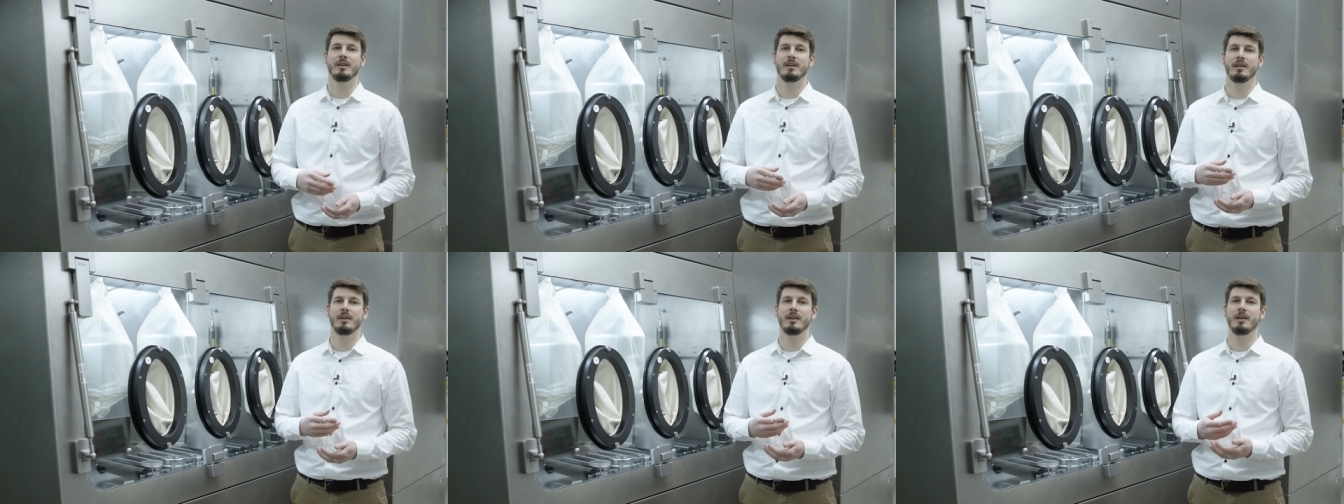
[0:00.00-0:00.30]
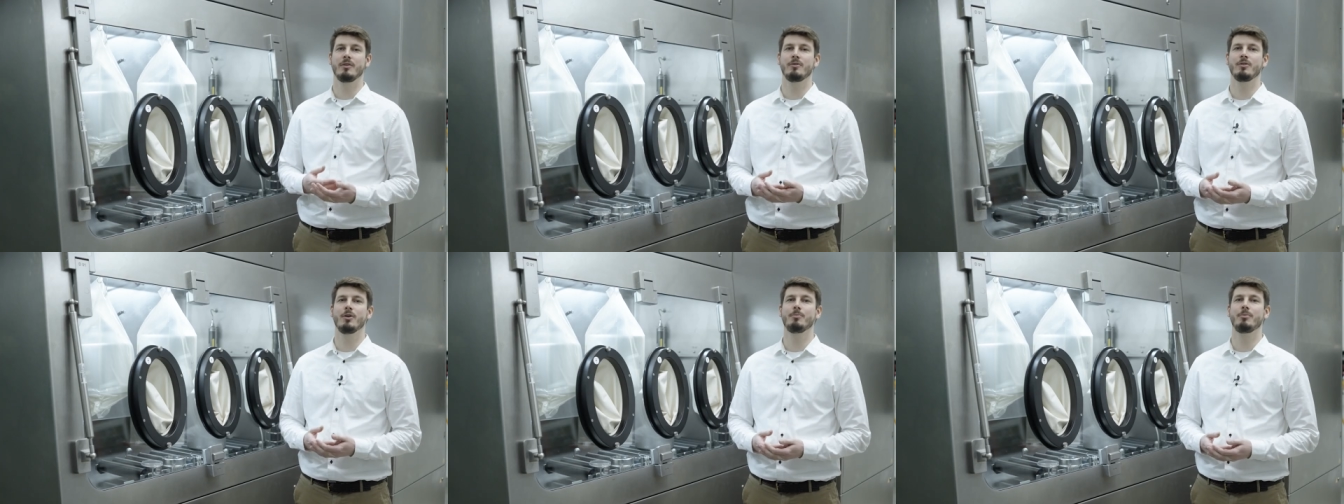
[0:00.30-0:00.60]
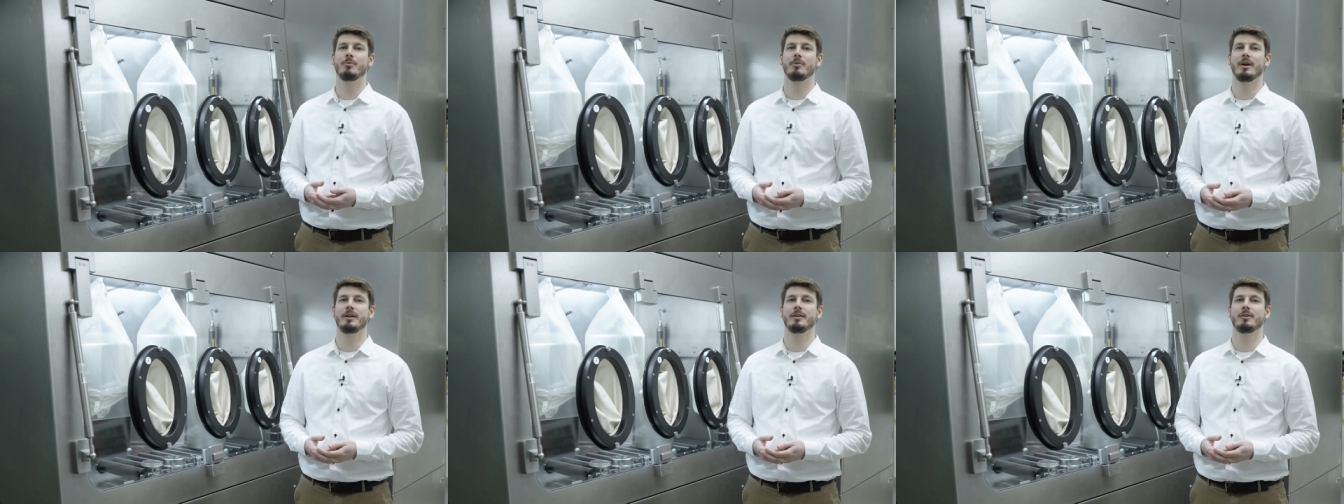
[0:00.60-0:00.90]
Here an
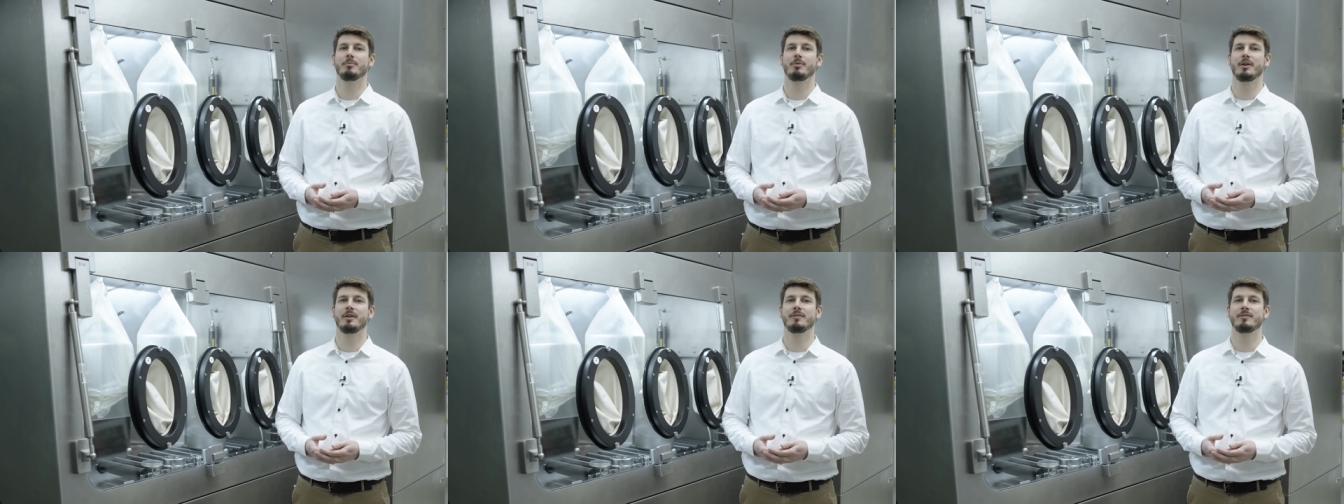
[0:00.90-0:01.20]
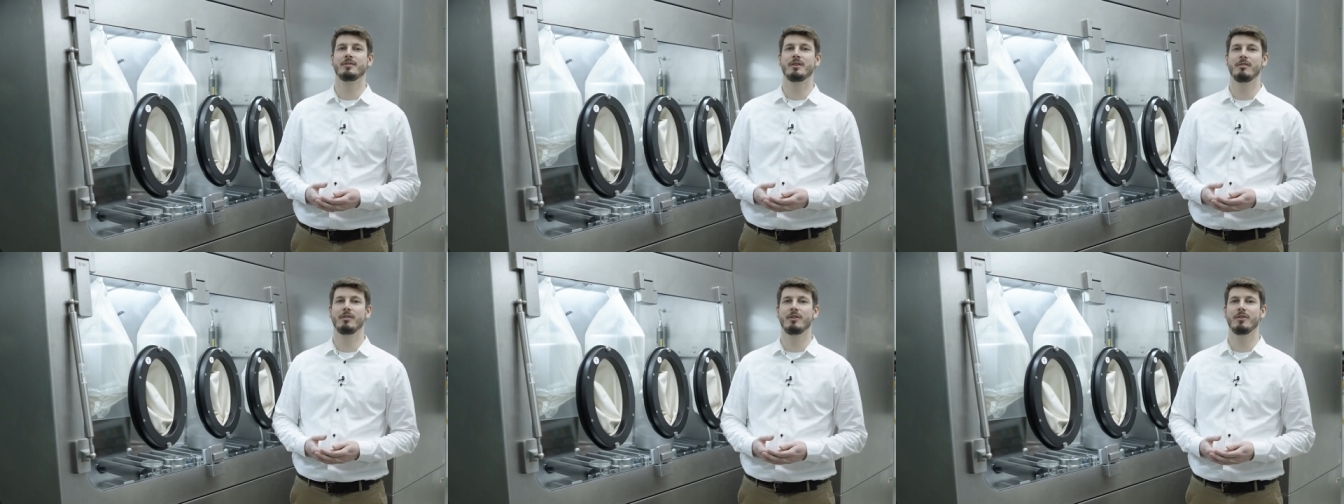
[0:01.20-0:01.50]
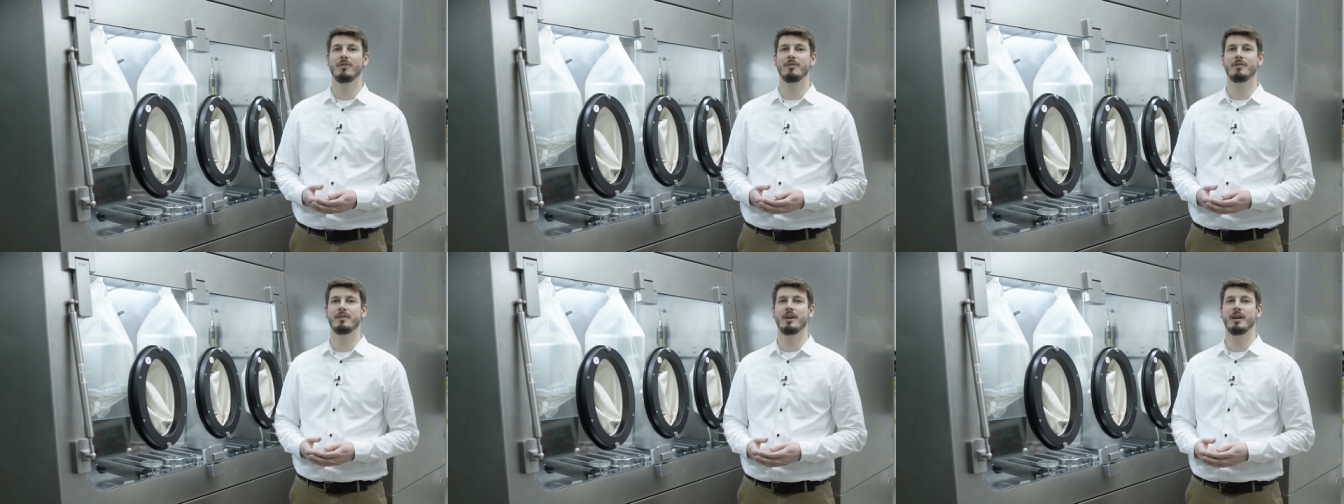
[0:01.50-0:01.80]
operator brings several
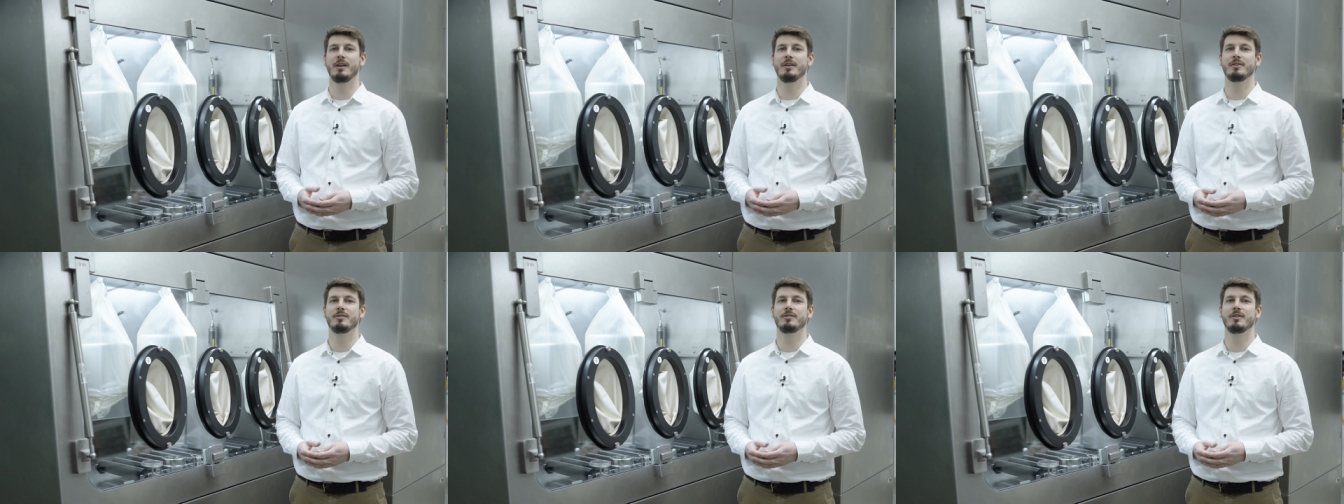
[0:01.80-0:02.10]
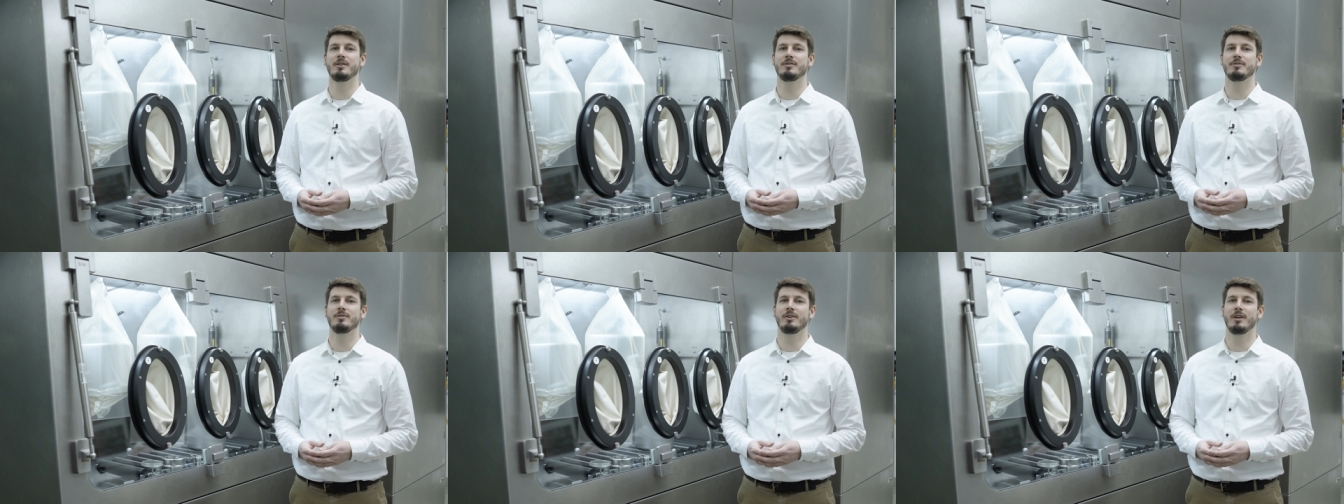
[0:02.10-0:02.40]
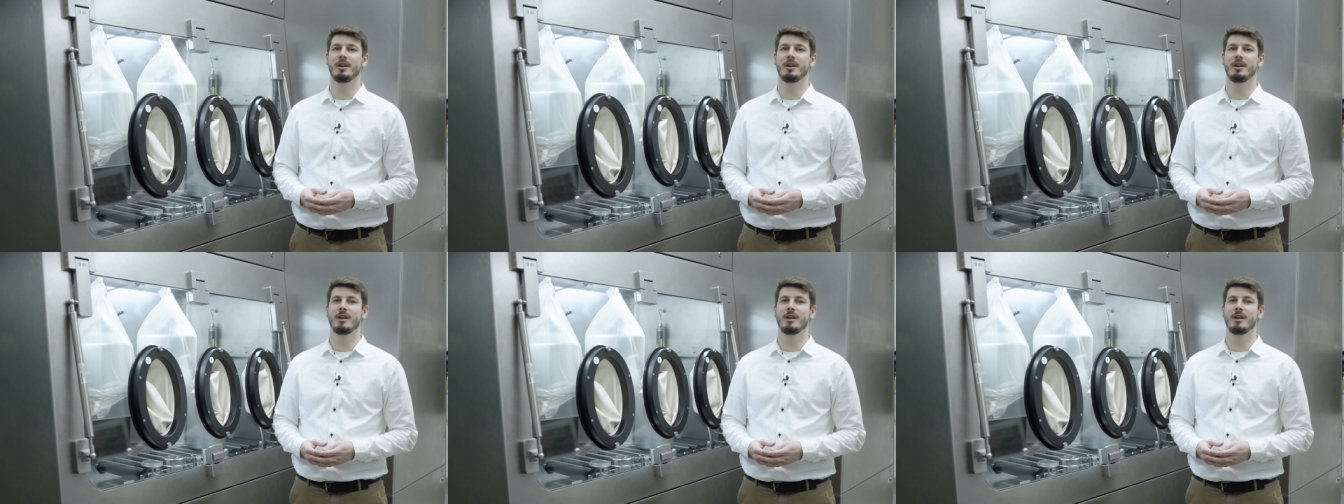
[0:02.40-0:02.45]
containers into